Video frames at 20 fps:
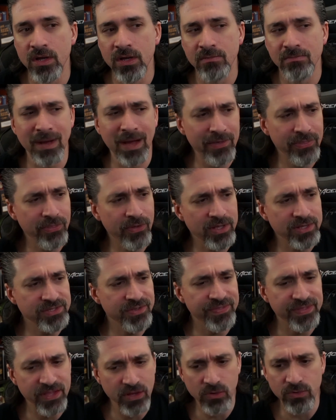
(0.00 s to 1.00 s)
my thoughts
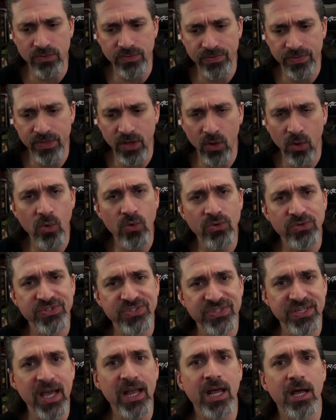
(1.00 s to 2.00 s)
on the whole
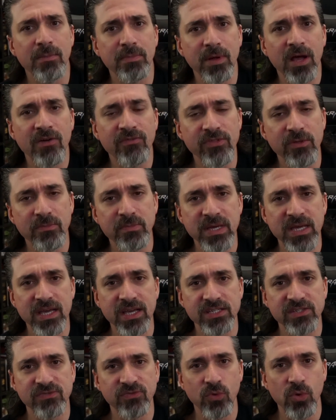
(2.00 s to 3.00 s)
setup of the
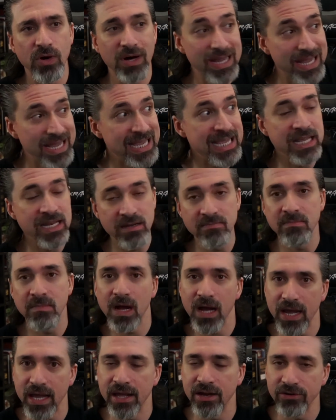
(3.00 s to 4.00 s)
PS4 in
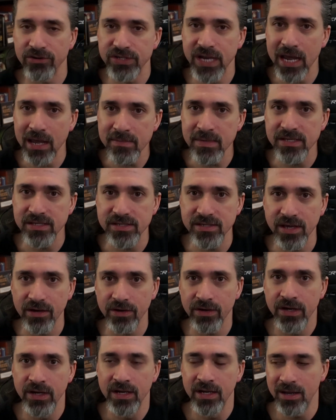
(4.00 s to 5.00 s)
my entertainment
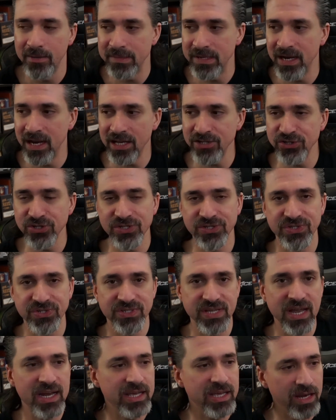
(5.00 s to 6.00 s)
center. I mean, not just
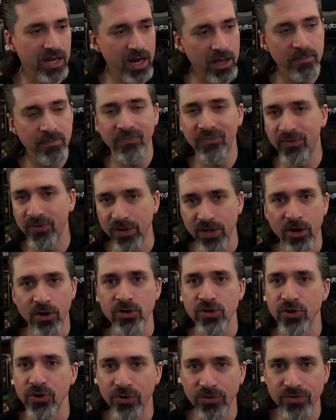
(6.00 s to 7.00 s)
setting it up for, you know,
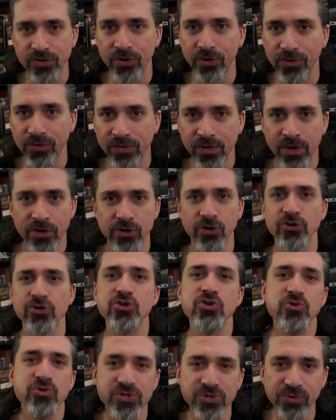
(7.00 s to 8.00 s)
your
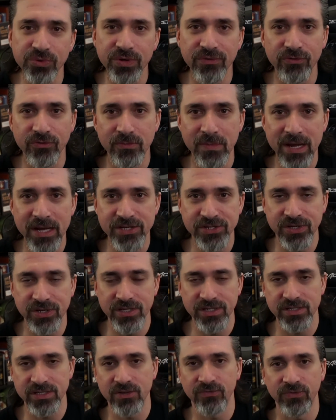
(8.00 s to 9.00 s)
user information
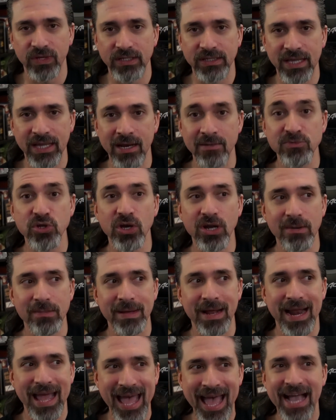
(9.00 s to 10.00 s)
and stuff like that. I'm talking
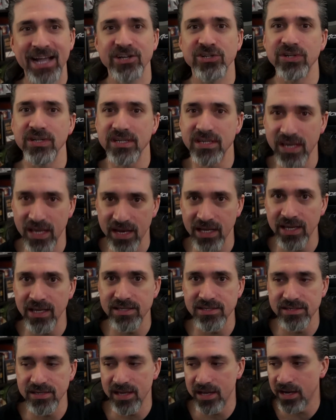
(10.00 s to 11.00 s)
about actually getting it
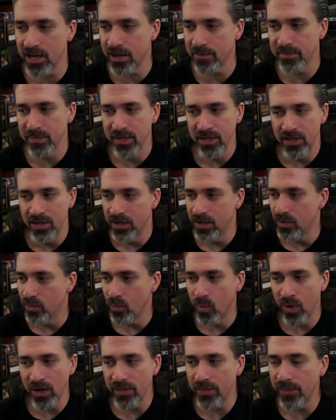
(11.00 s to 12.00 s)
set up.
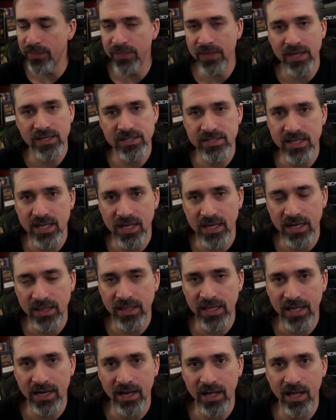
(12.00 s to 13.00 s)
One of the things that